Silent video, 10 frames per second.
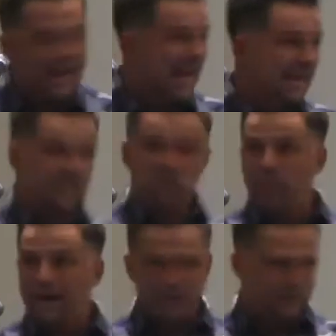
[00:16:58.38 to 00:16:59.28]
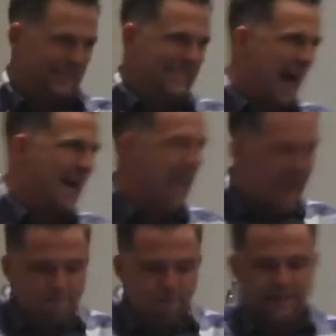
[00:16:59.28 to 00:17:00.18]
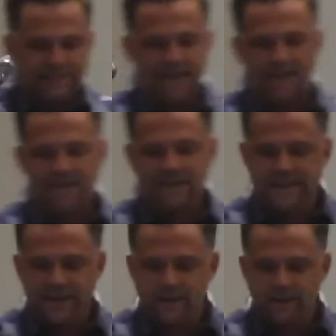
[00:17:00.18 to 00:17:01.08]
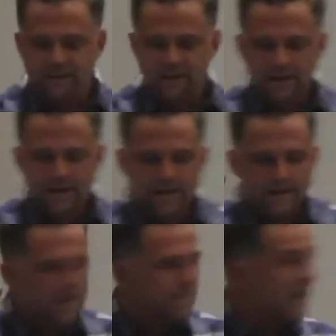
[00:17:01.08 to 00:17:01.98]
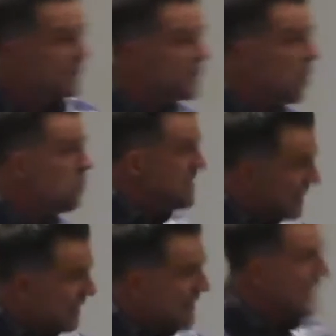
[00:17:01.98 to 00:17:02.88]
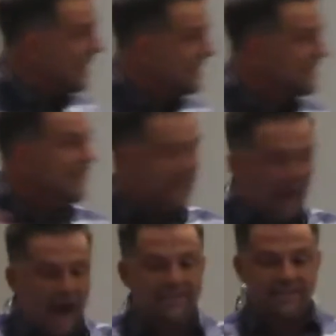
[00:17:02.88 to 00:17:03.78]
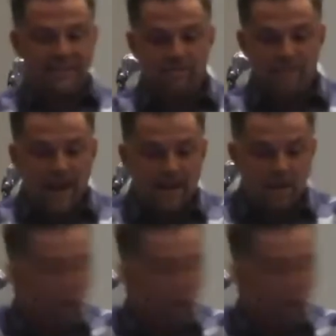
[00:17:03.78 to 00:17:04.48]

and especially not every seven years. And so, neglecting God's command, the